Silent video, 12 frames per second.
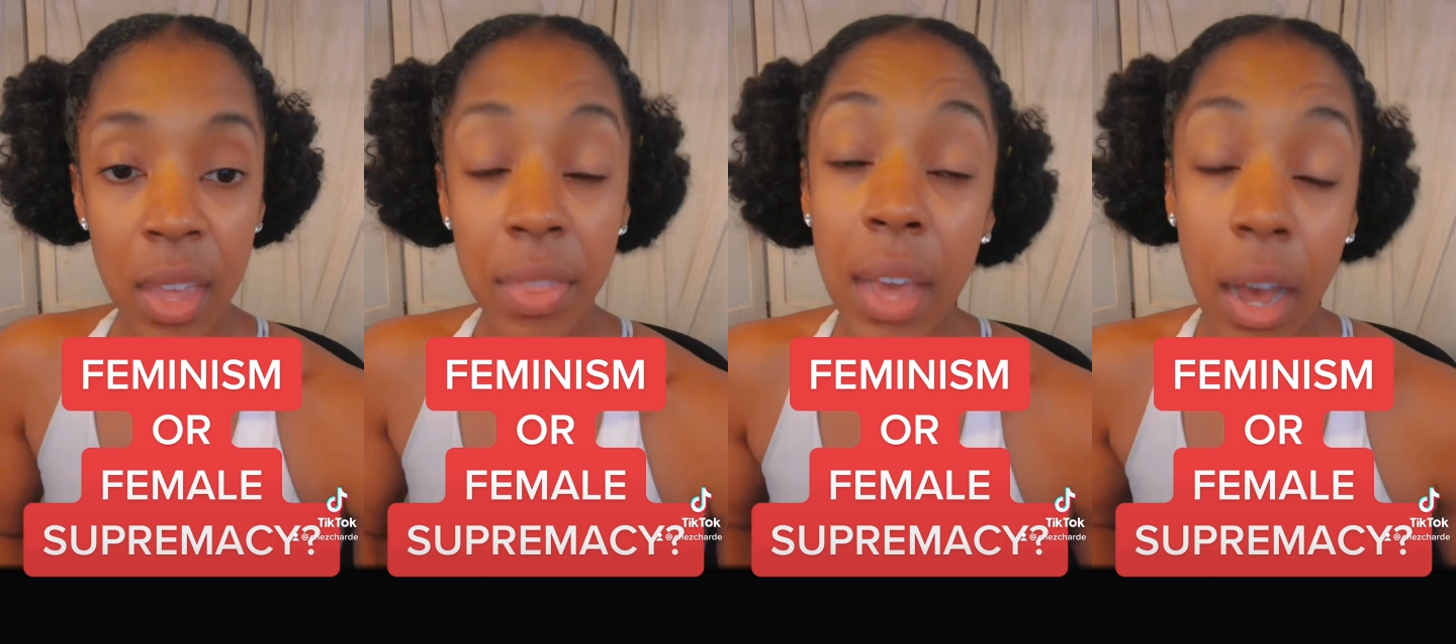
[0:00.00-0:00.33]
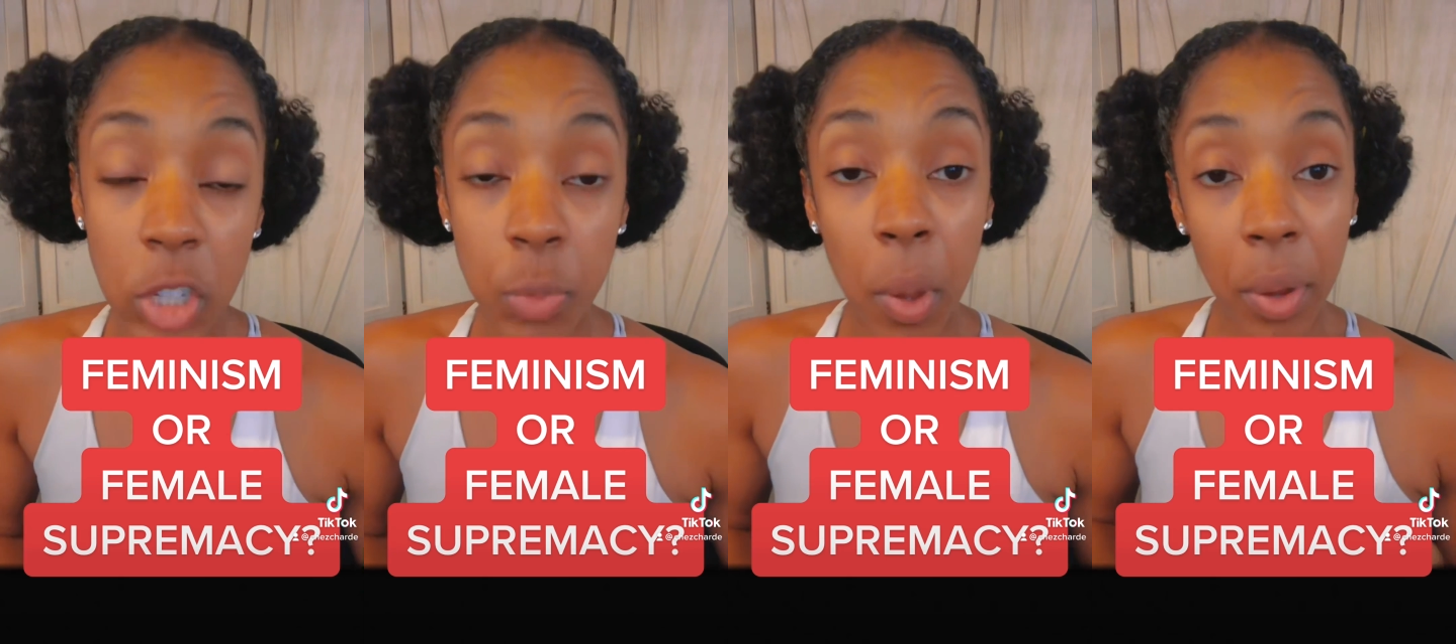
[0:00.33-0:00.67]
The
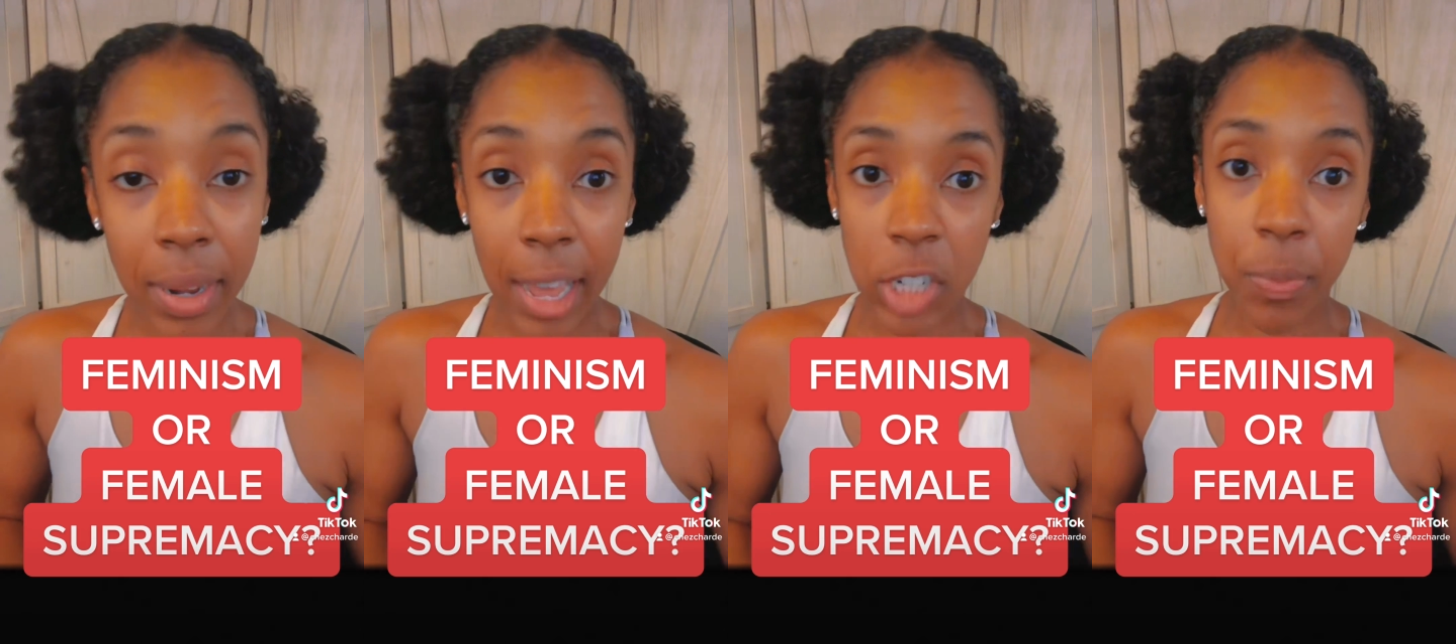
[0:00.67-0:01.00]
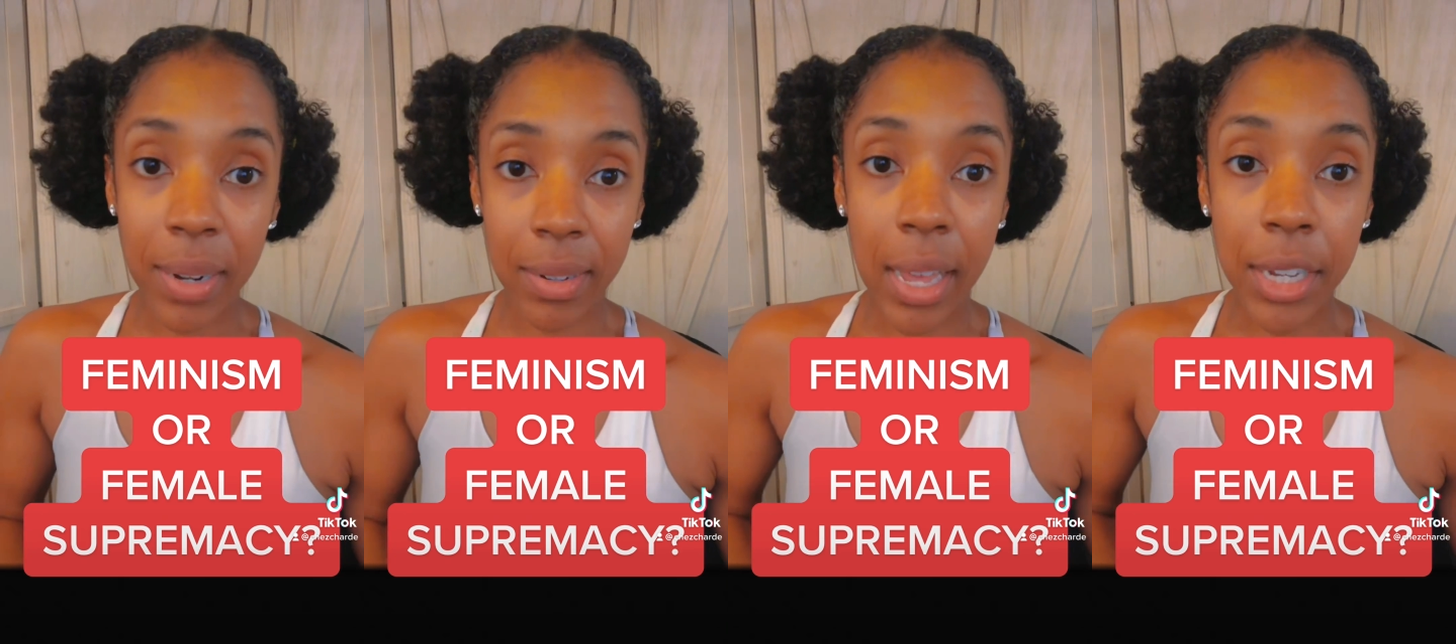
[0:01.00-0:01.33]
unspoken
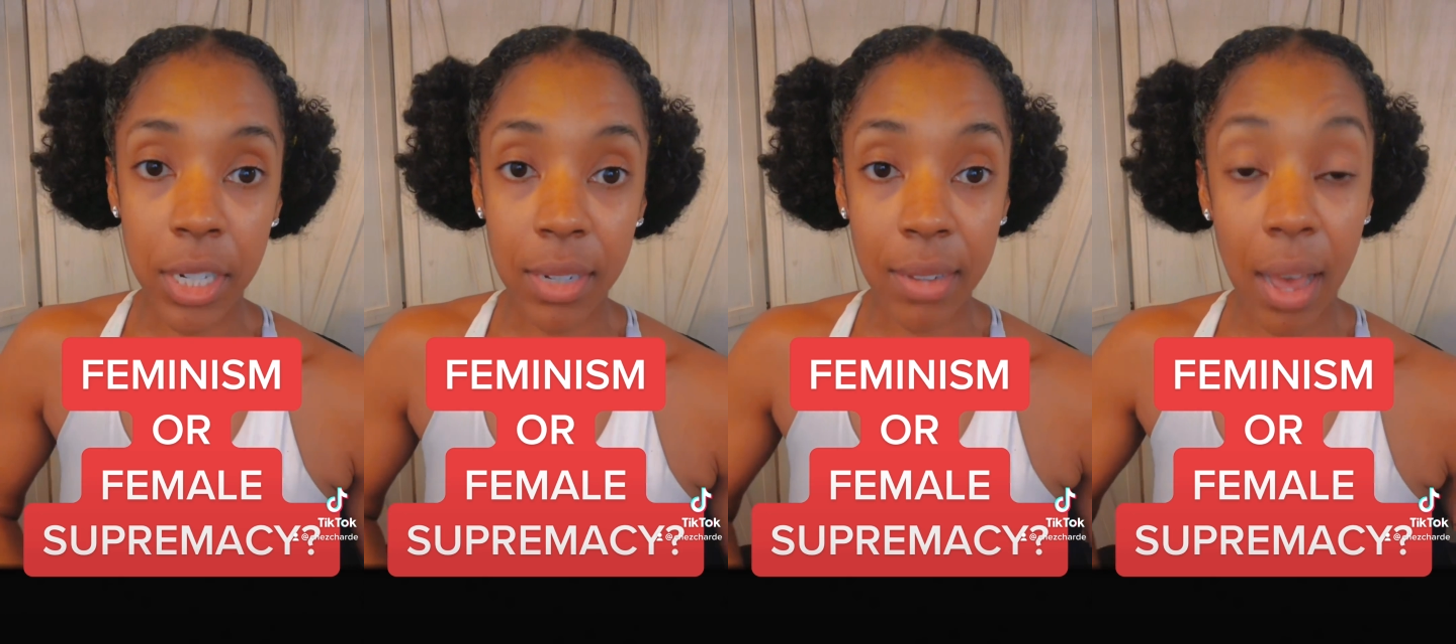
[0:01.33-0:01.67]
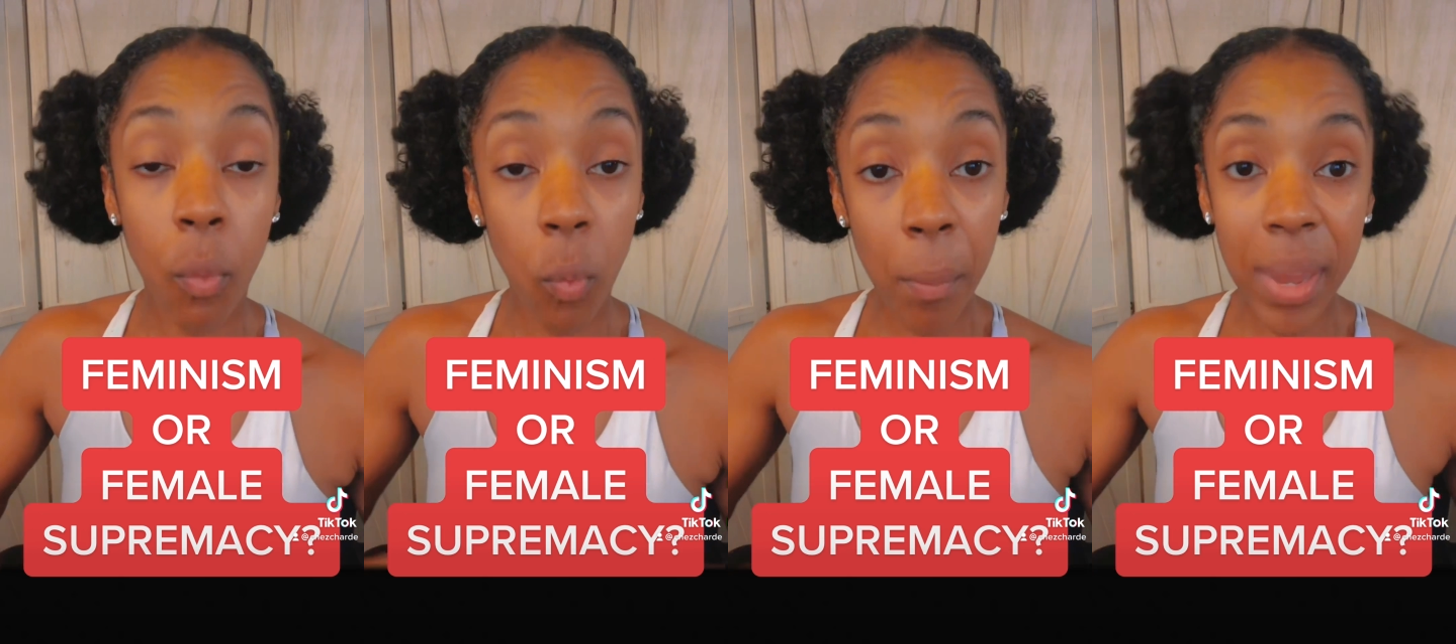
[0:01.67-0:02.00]
expectation is
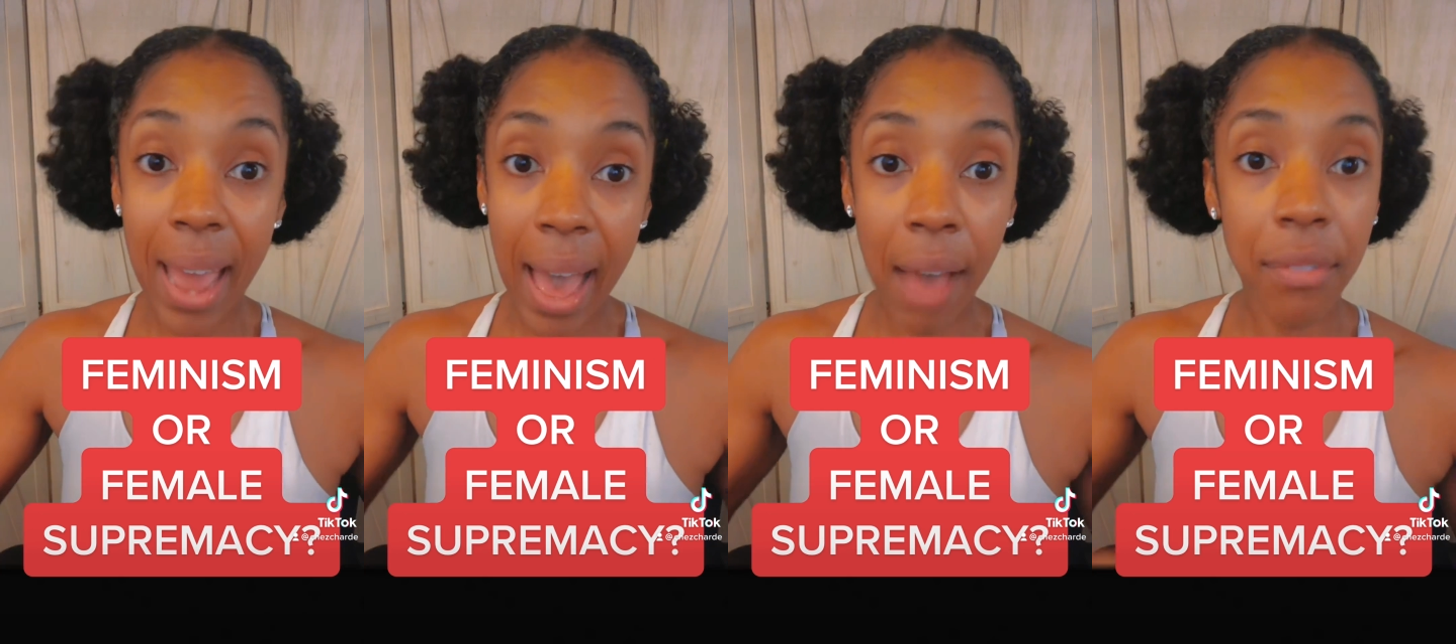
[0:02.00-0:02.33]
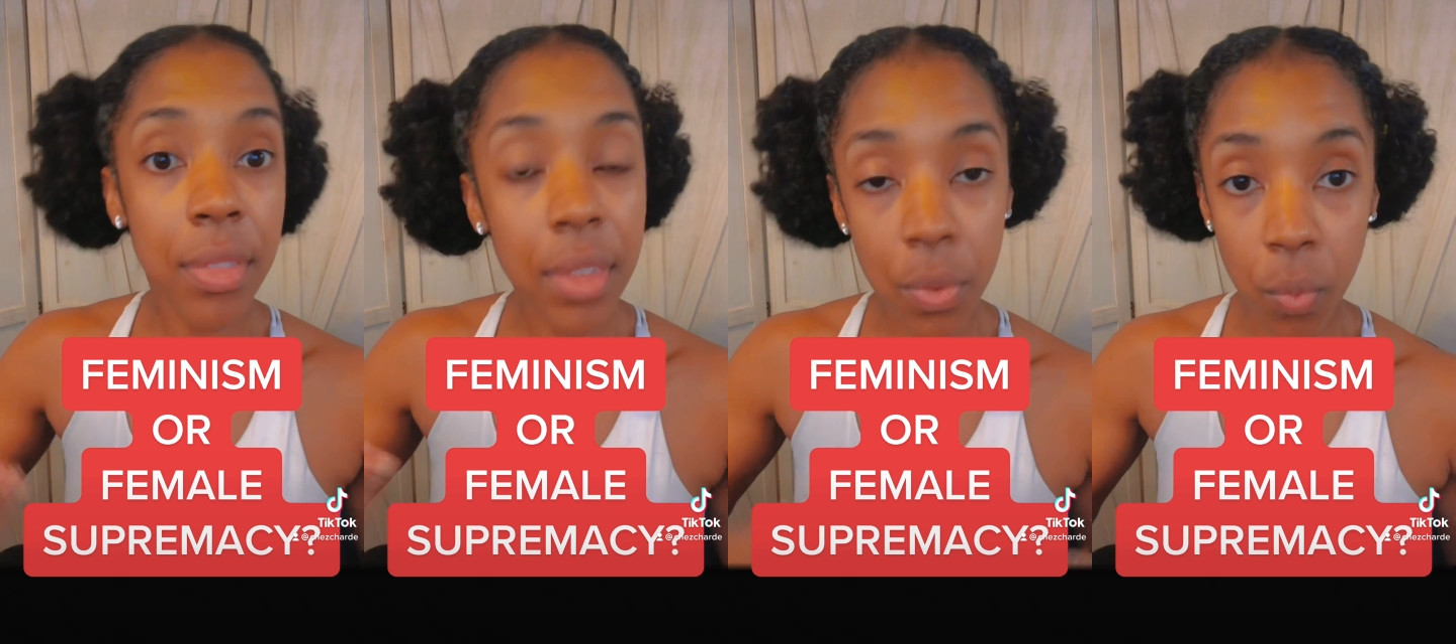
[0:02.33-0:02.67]
that women
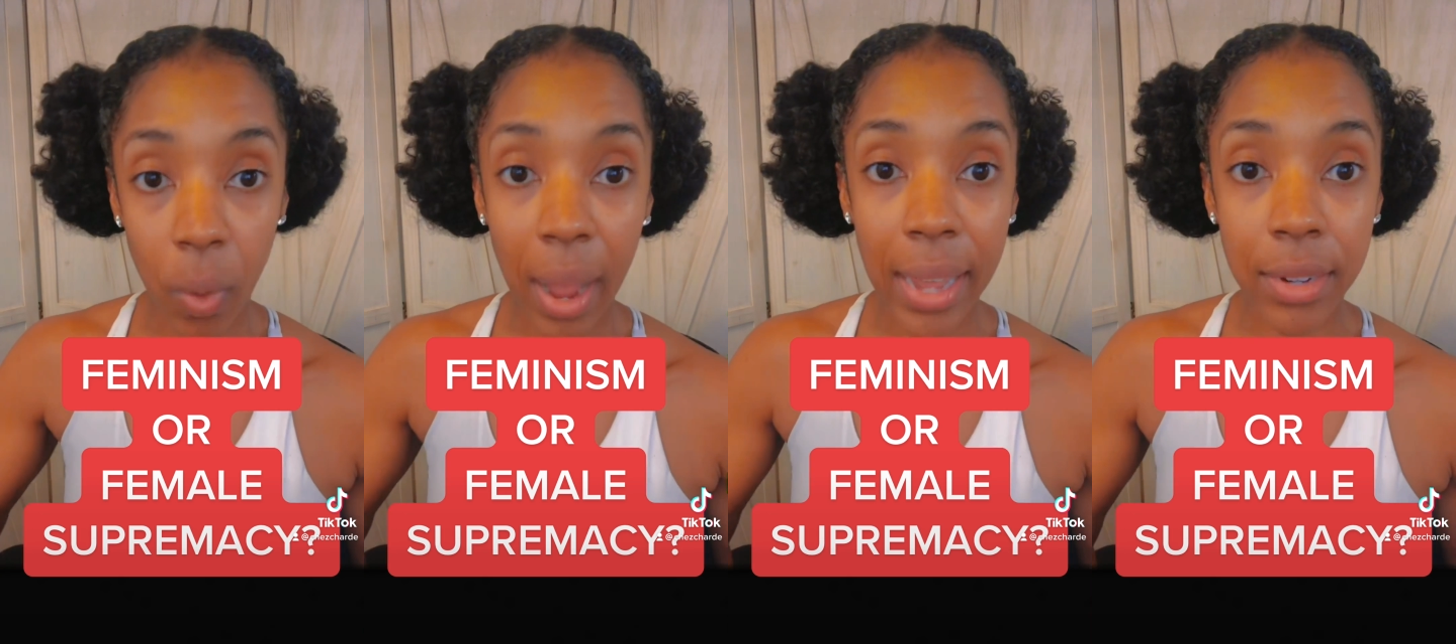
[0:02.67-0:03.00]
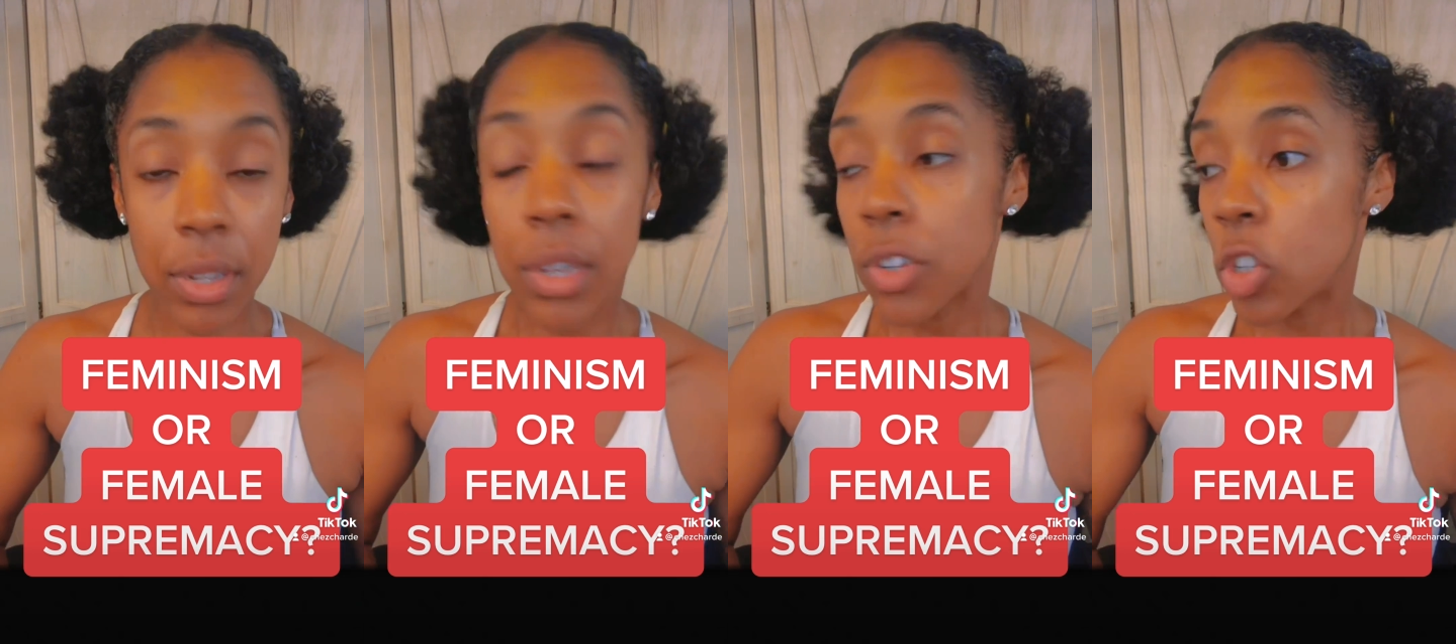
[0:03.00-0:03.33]
have the right